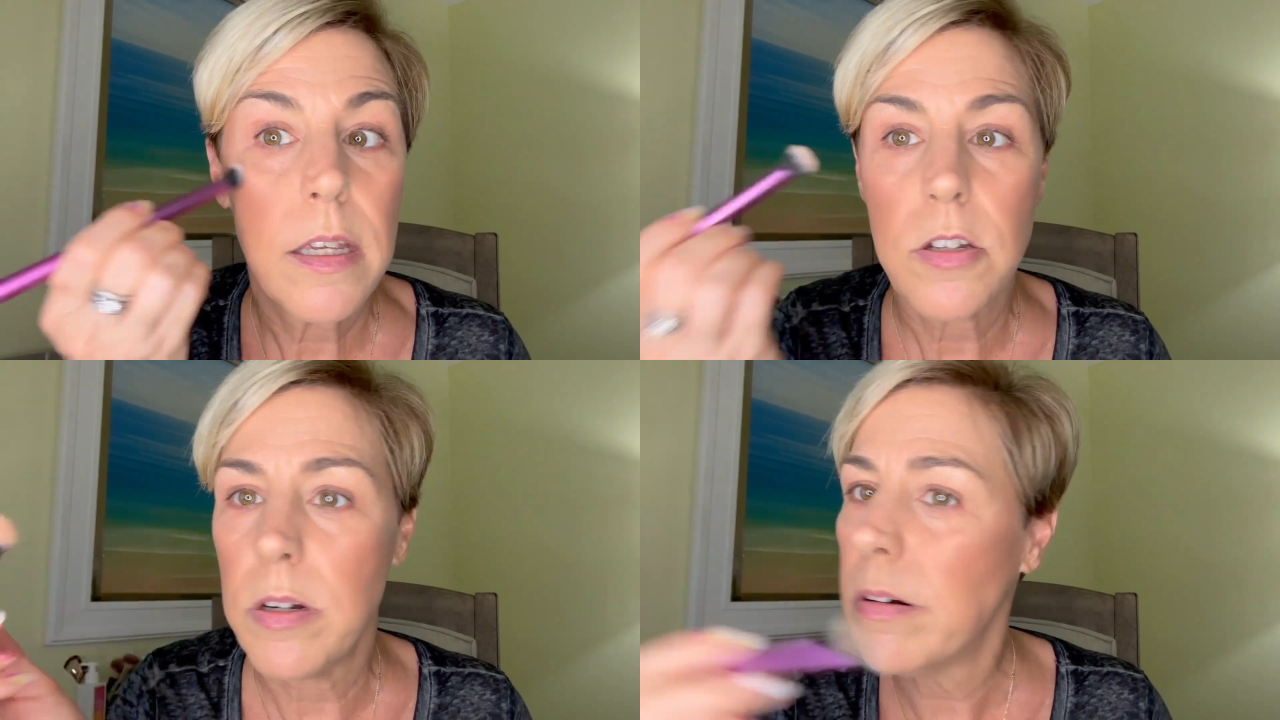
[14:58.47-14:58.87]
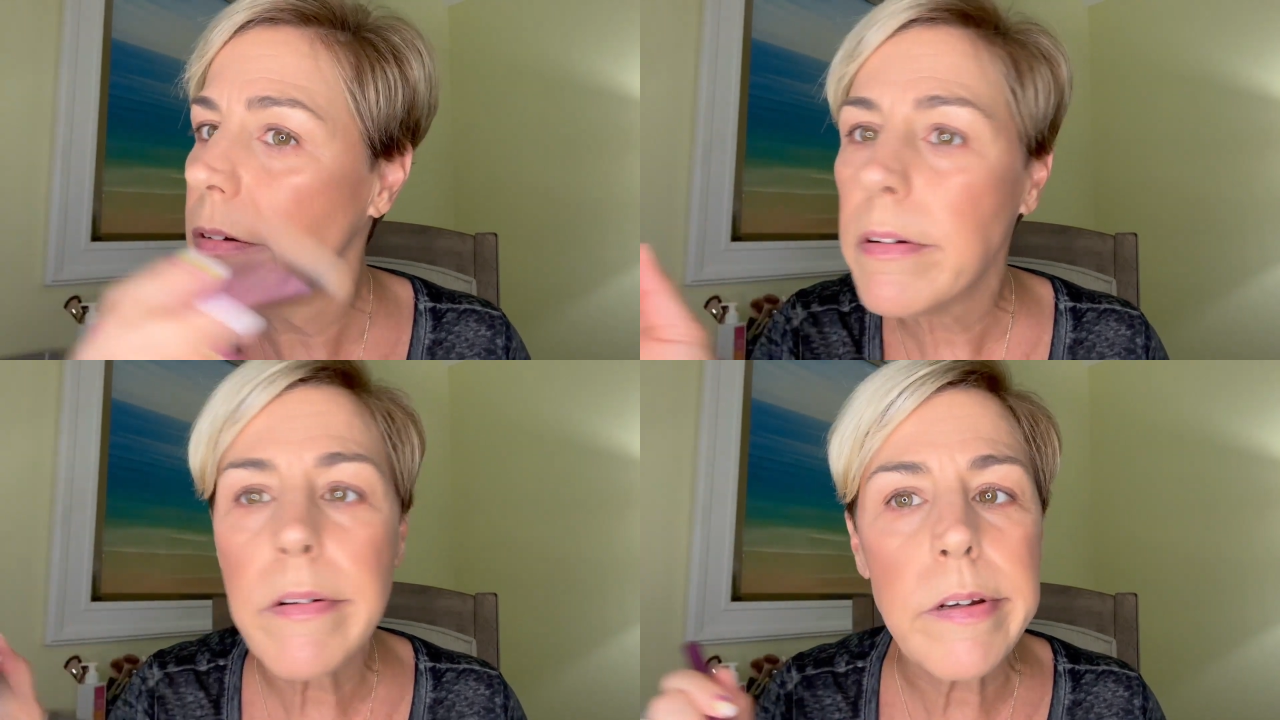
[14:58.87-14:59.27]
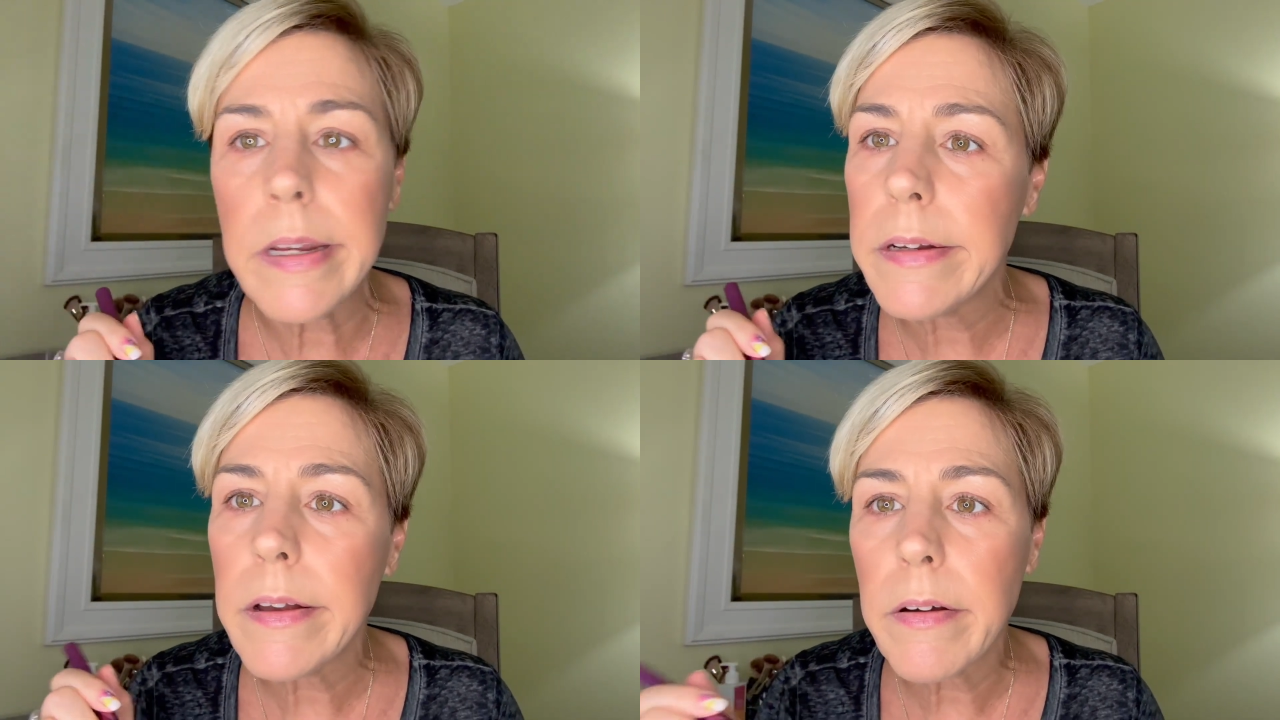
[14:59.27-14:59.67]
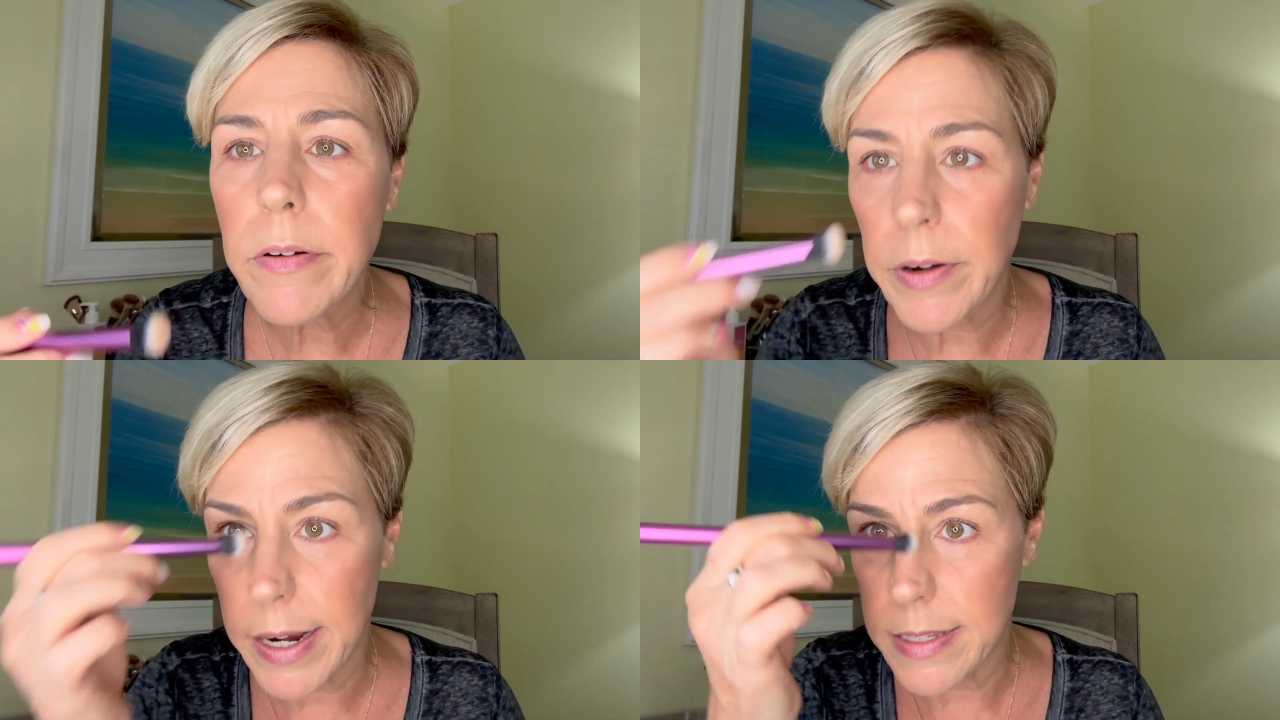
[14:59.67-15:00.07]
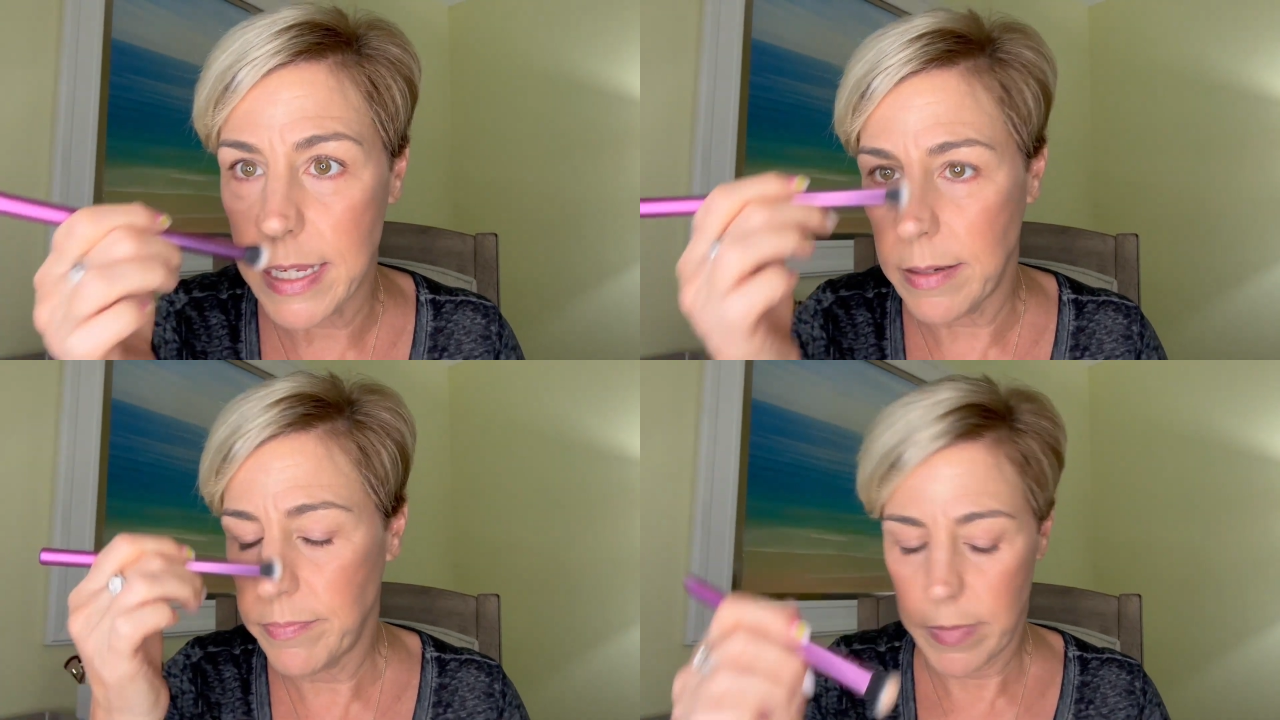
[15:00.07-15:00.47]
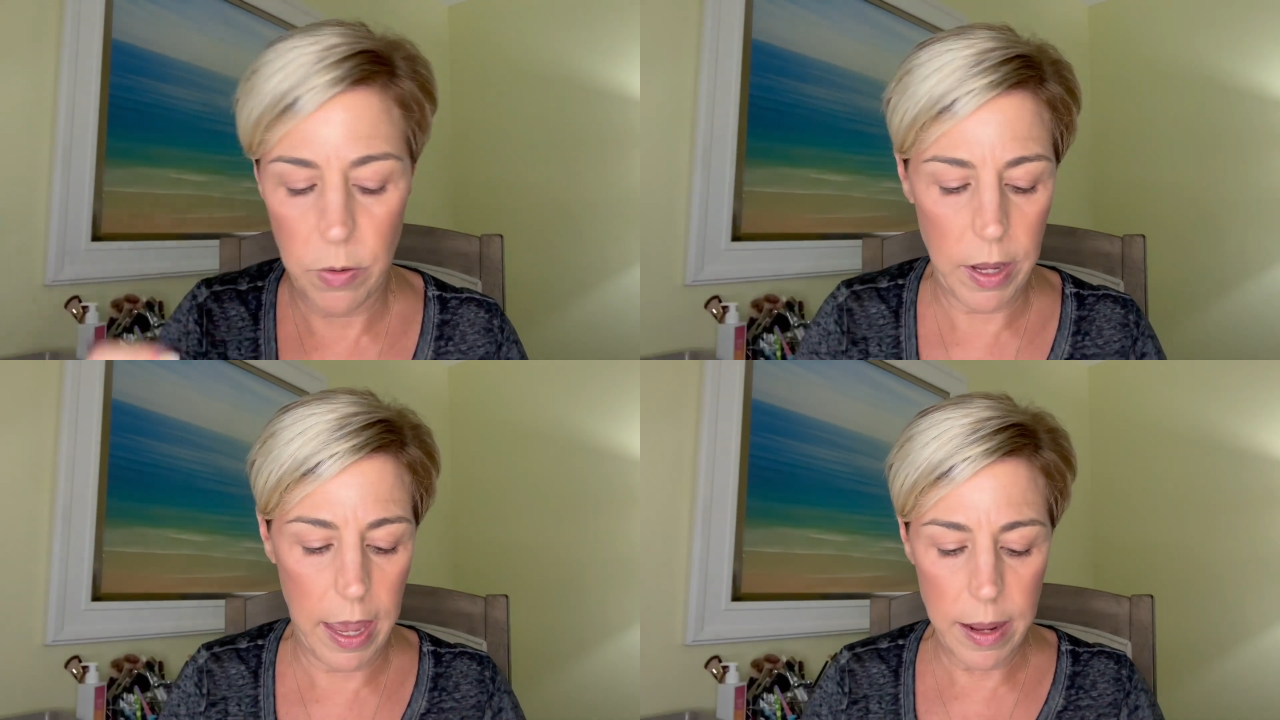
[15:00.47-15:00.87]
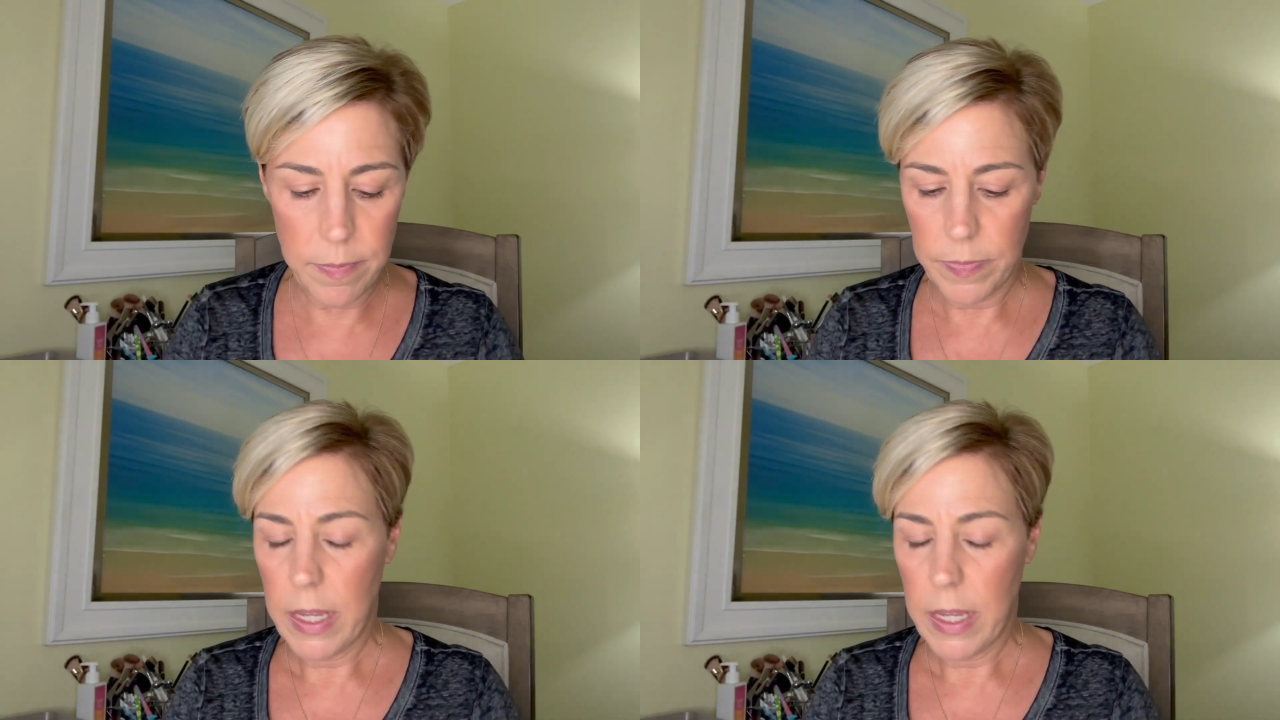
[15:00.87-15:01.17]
You don't need to go crazy, okay?